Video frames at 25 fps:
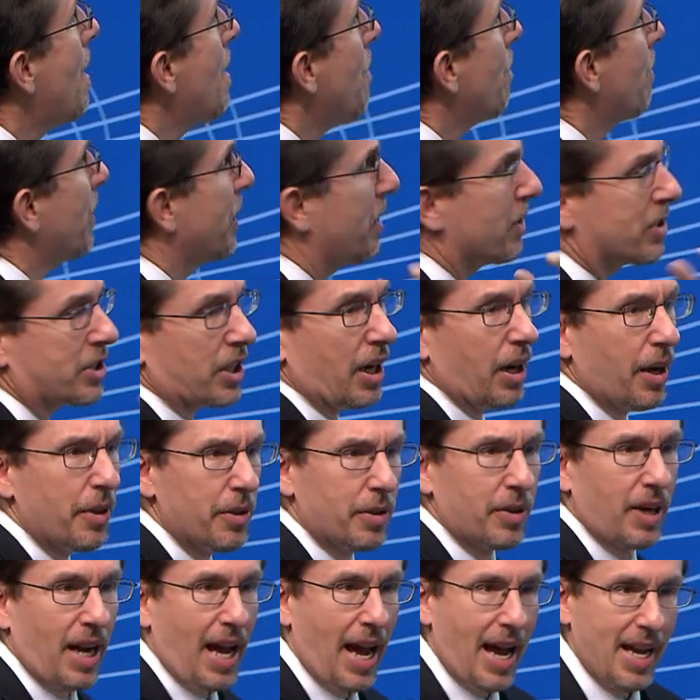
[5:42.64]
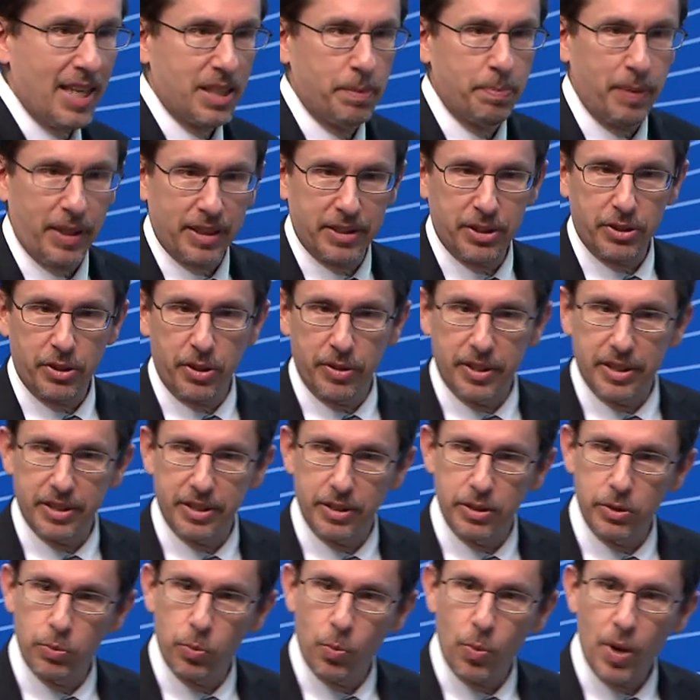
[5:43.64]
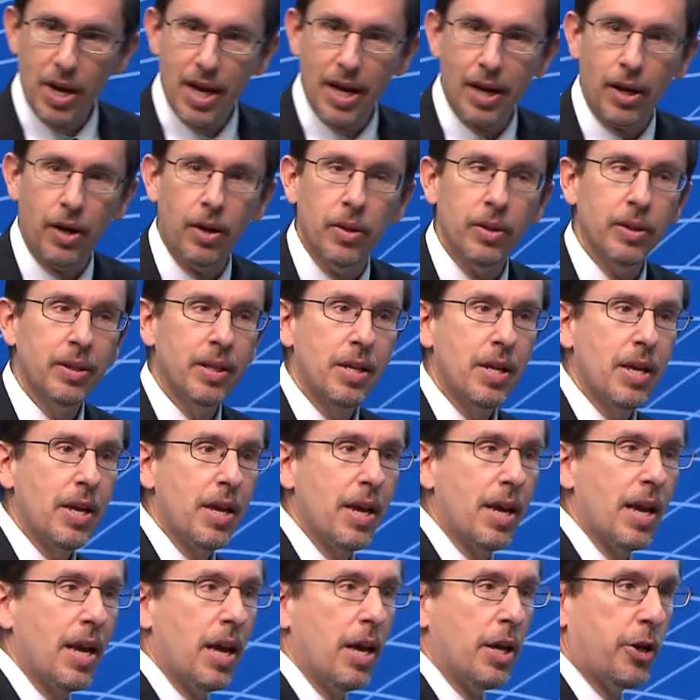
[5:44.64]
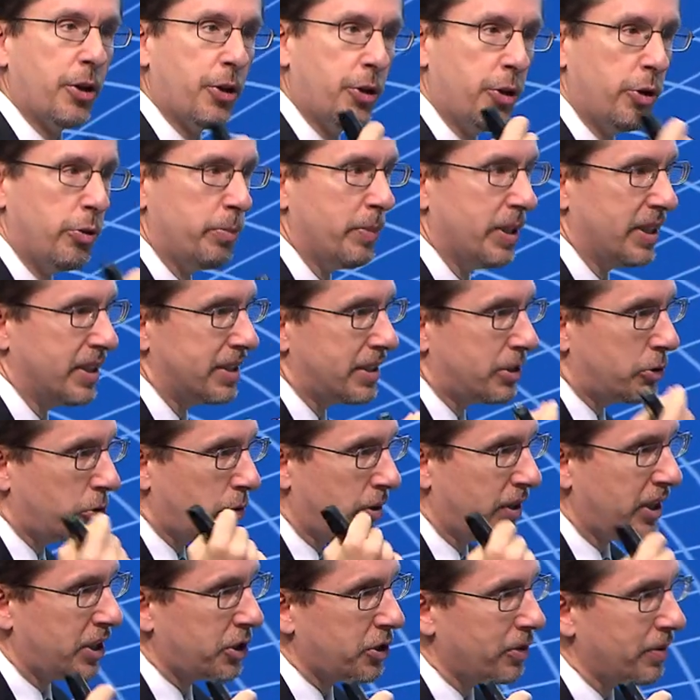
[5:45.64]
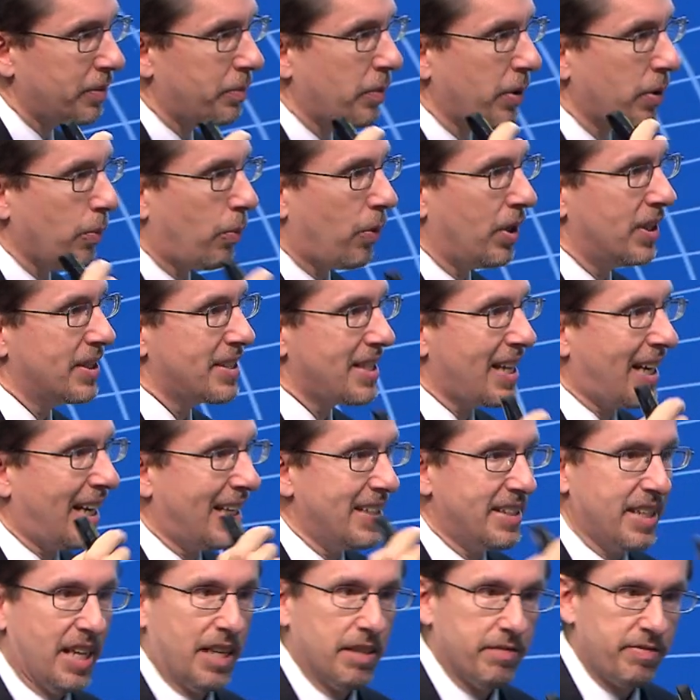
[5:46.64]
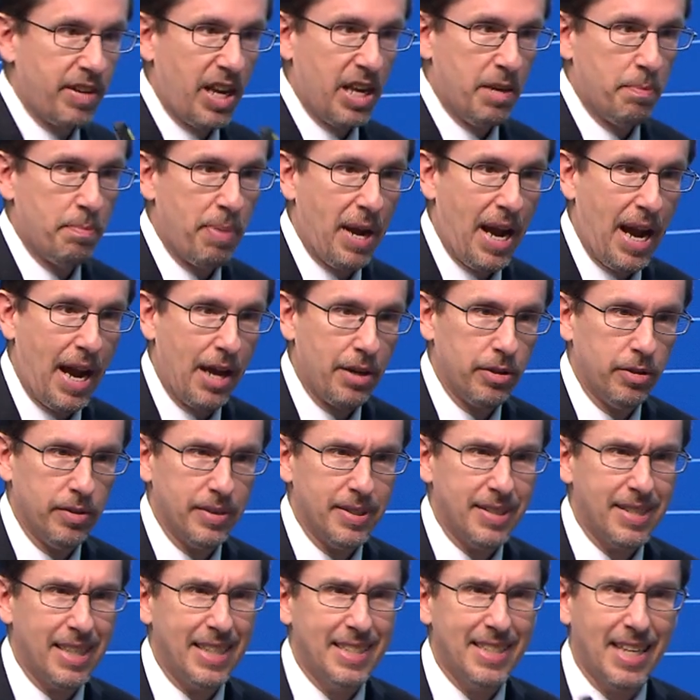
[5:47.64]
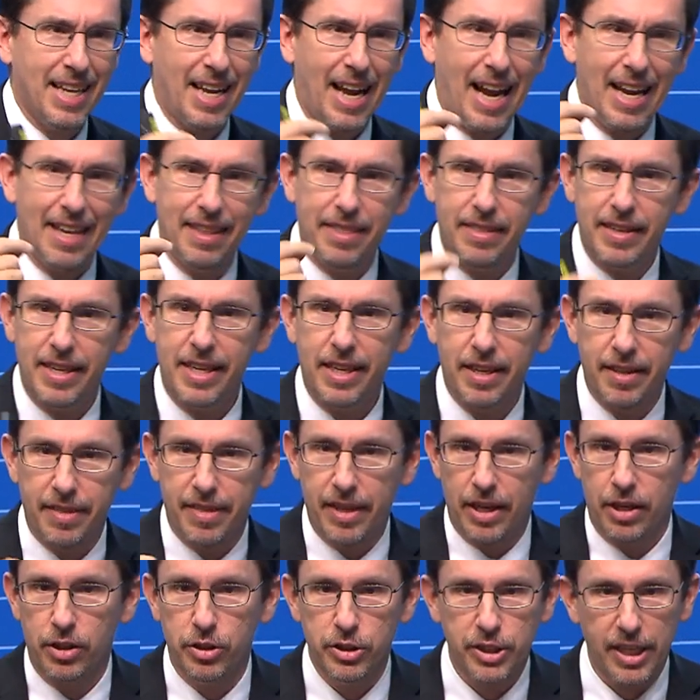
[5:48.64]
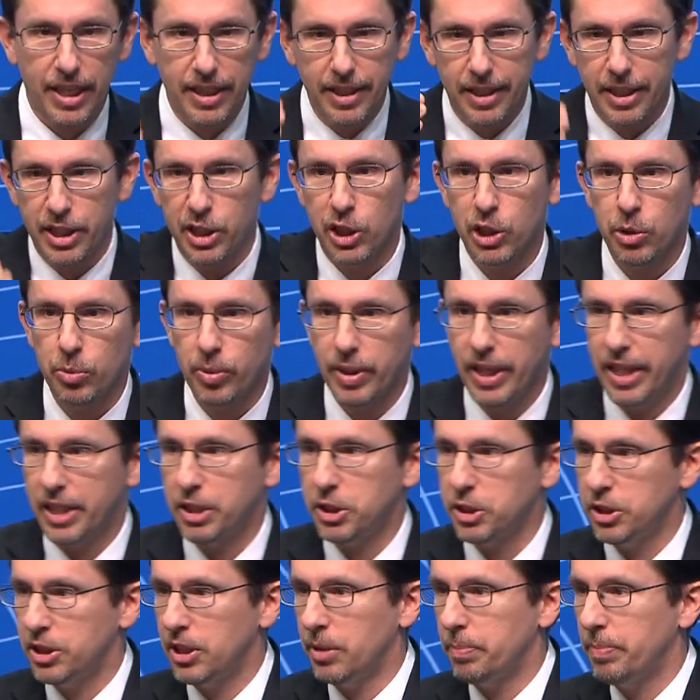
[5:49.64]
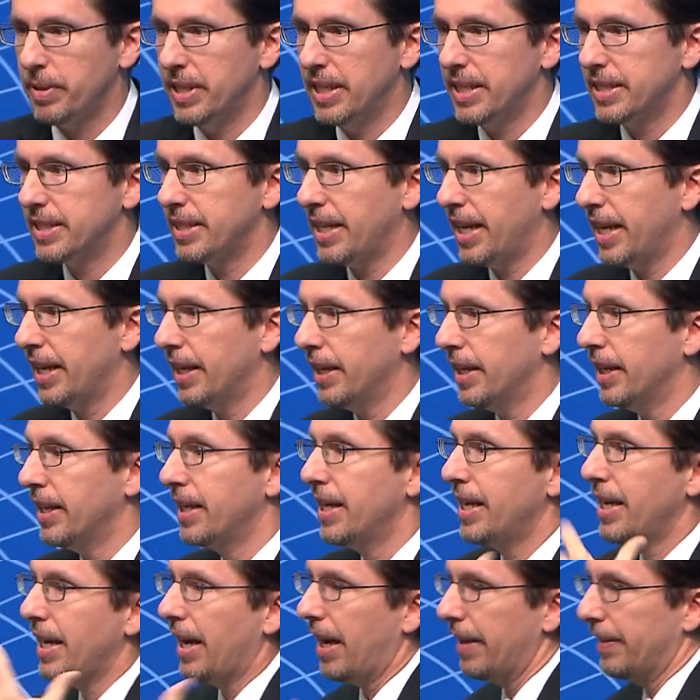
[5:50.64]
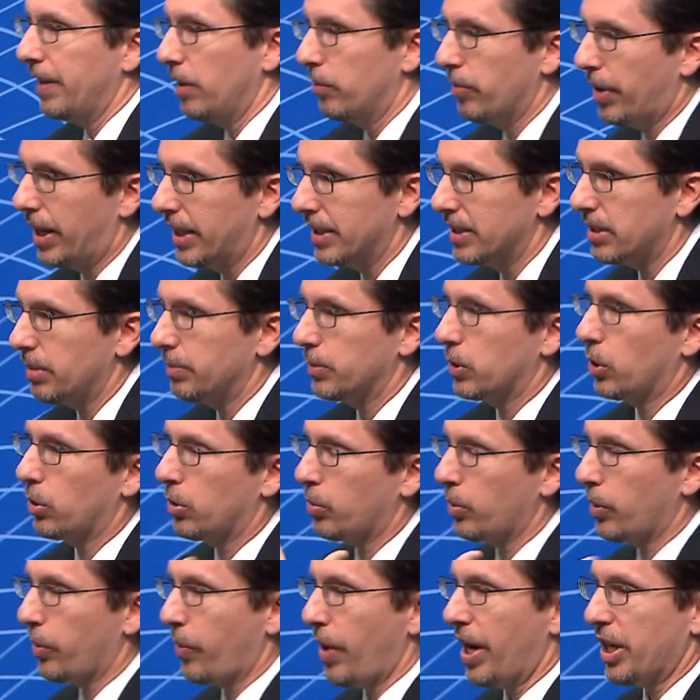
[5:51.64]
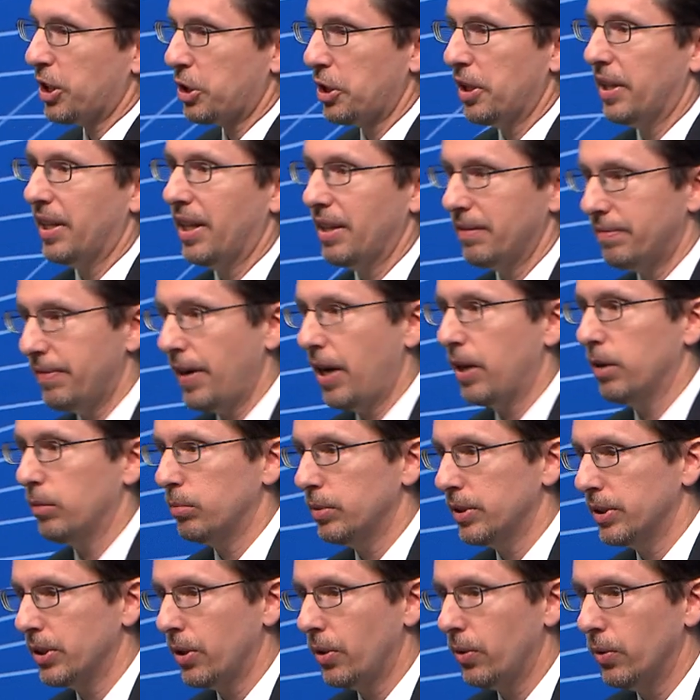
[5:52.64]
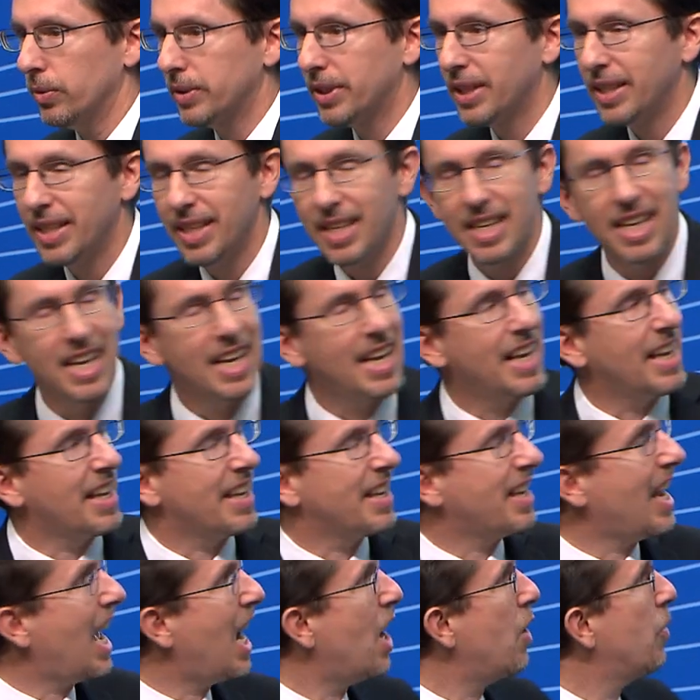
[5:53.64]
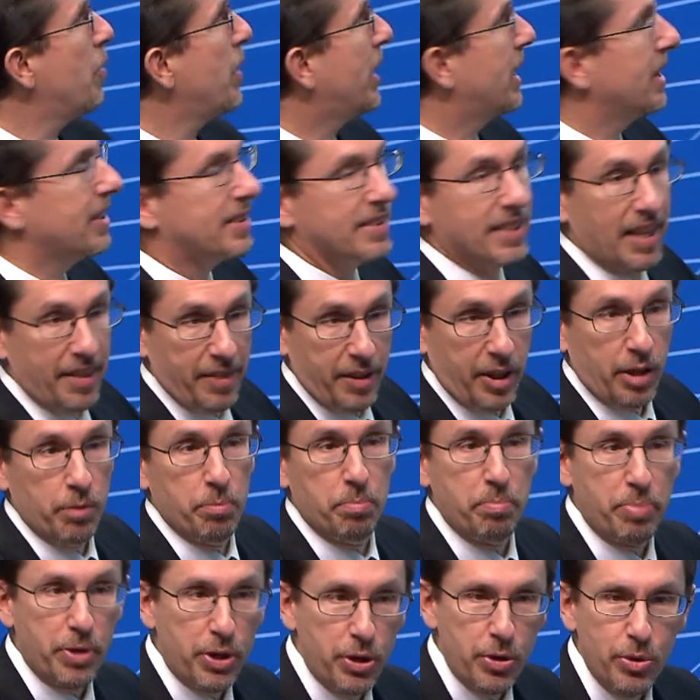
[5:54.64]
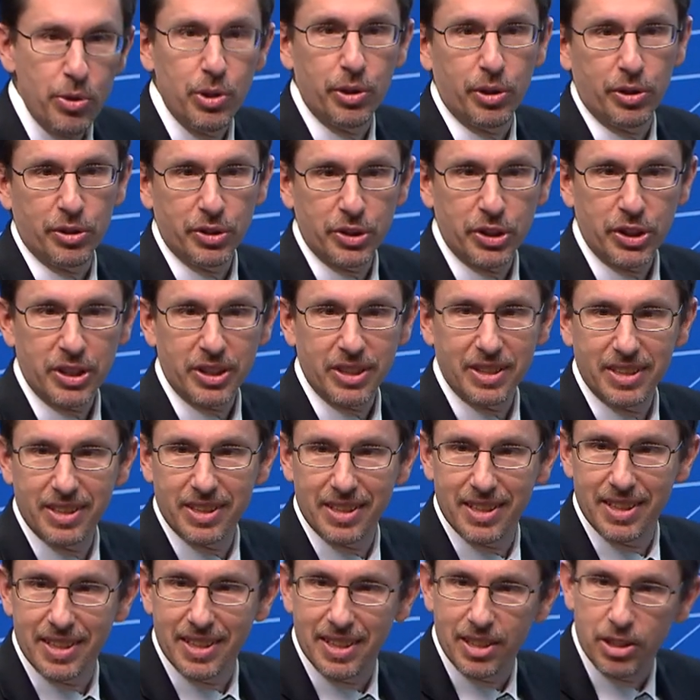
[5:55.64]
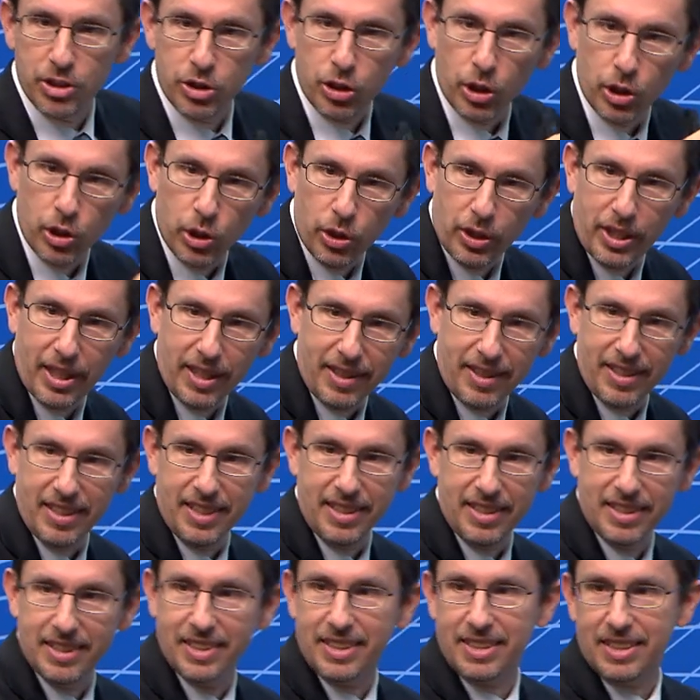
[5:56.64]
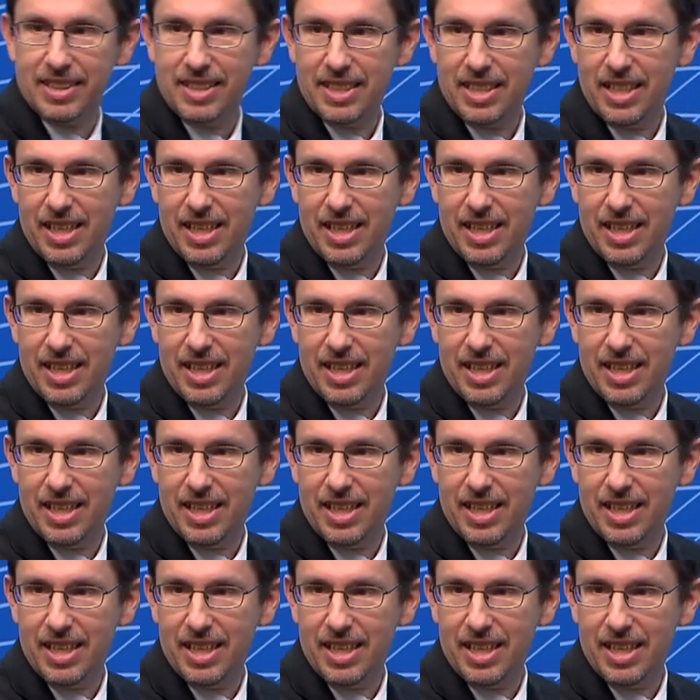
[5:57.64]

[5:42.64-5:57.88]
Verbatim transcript: But there's other aspects to this as well. Humans traditionally were the ones that identified patterns. They said, I think there's a linear relationship in this data, and they ran some sort of regression and they found a result. Now we can set the computers to look at these